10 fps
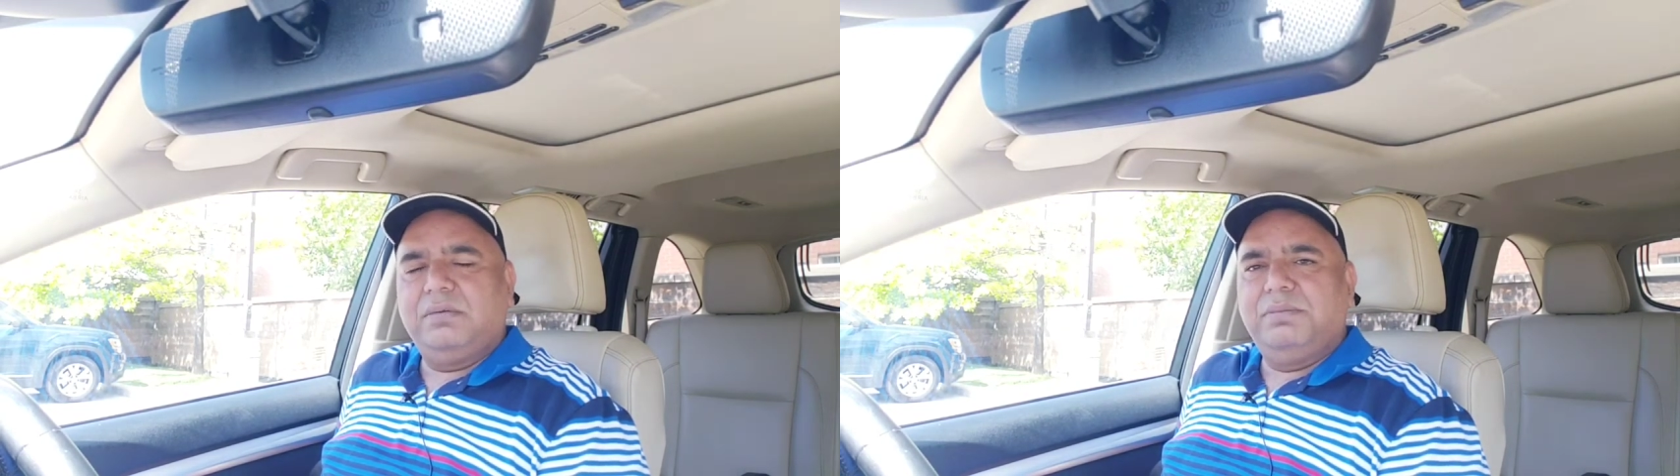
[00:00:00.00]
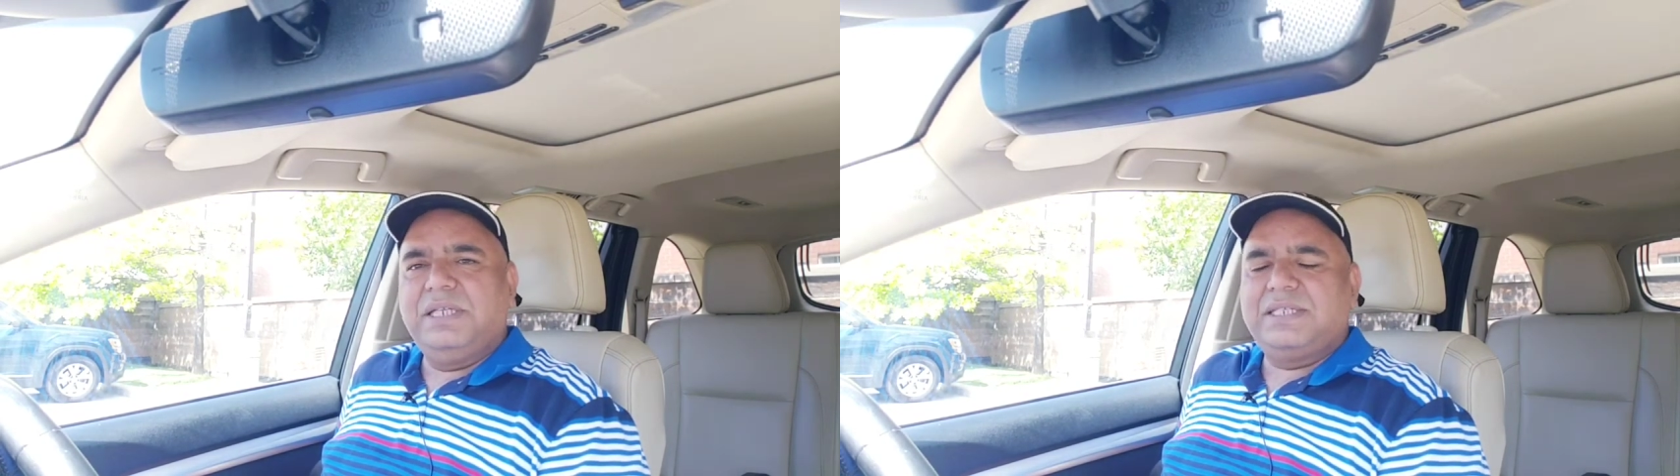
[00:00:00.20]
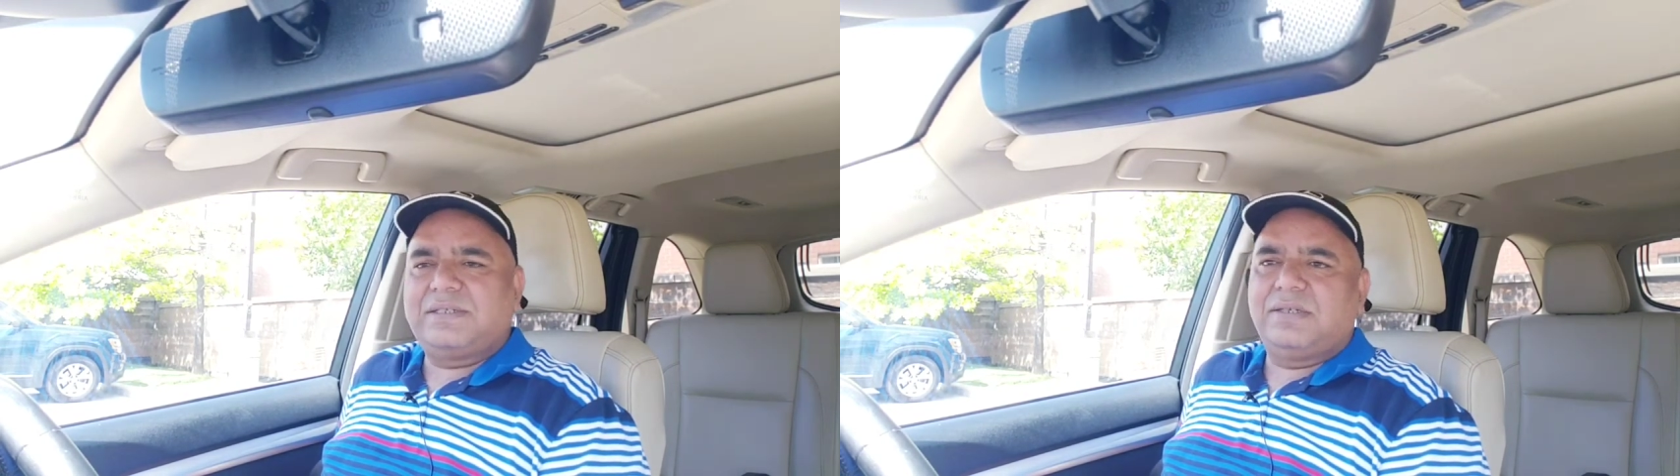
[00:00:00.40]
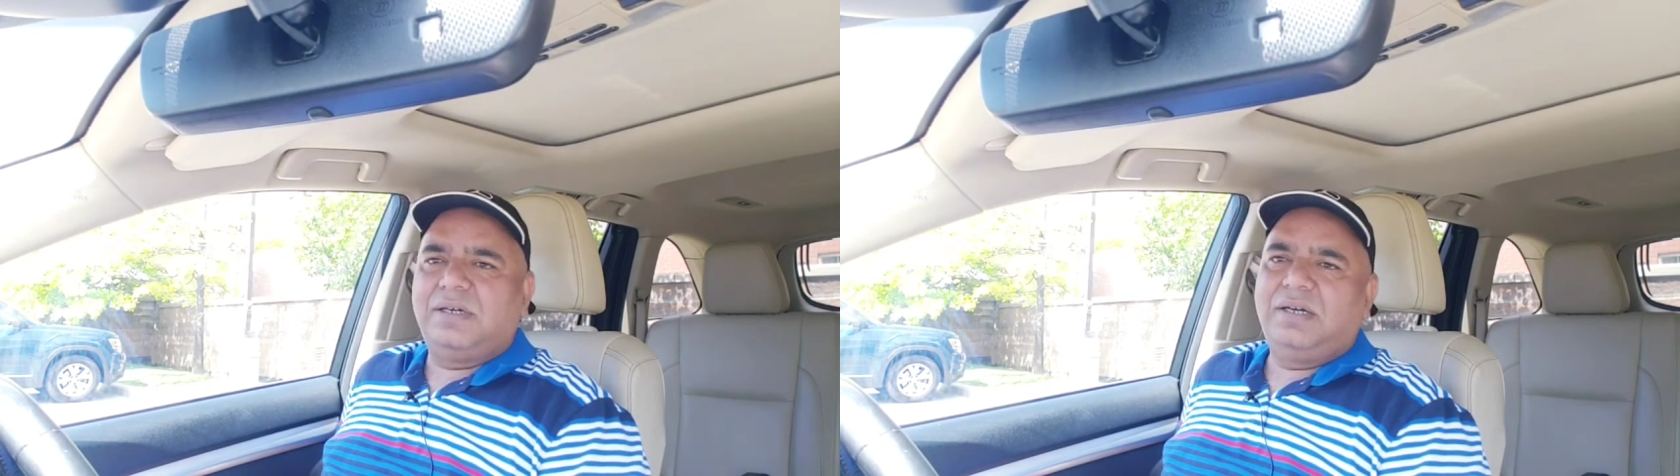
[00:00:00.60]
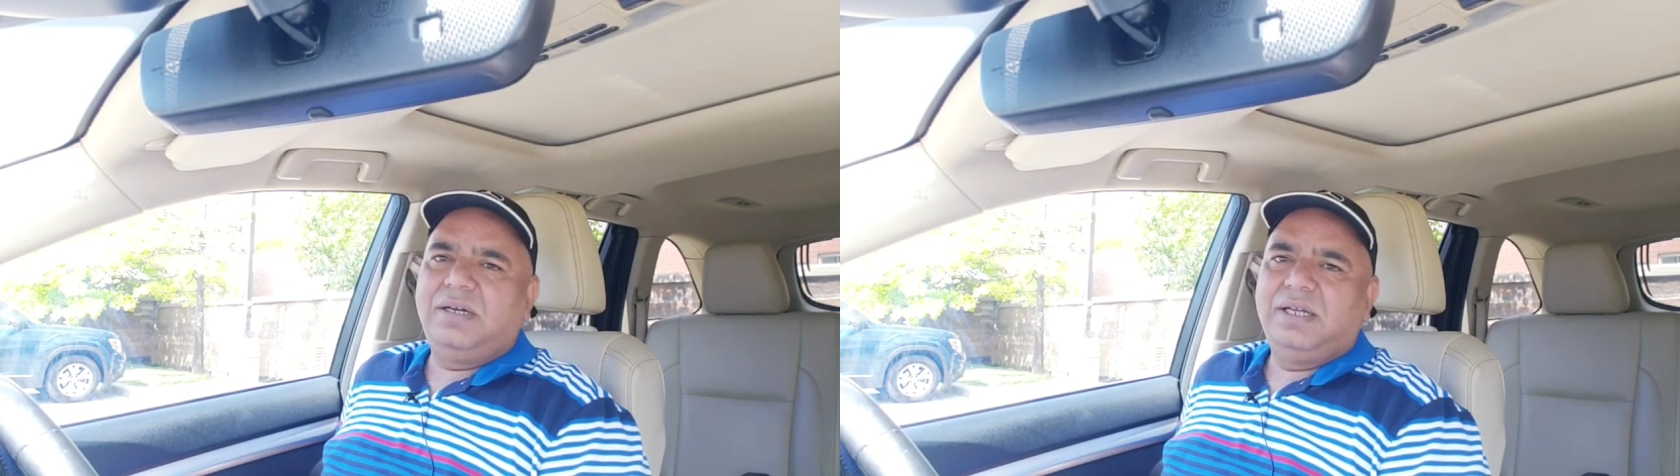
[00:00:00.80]

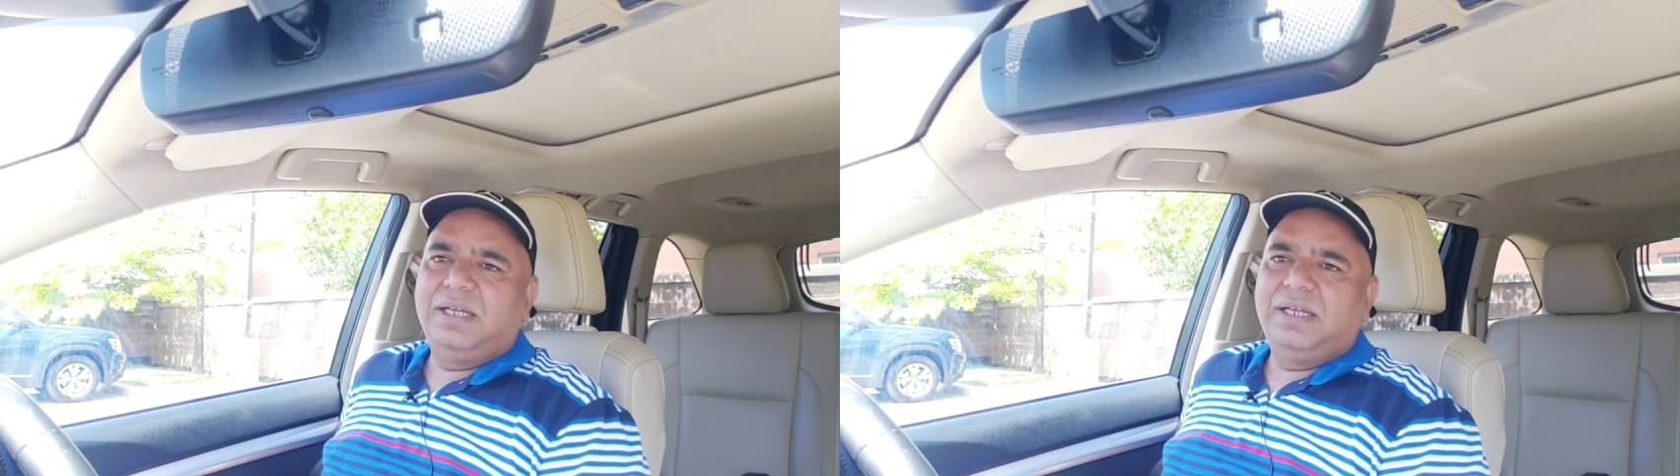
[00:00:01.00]
minister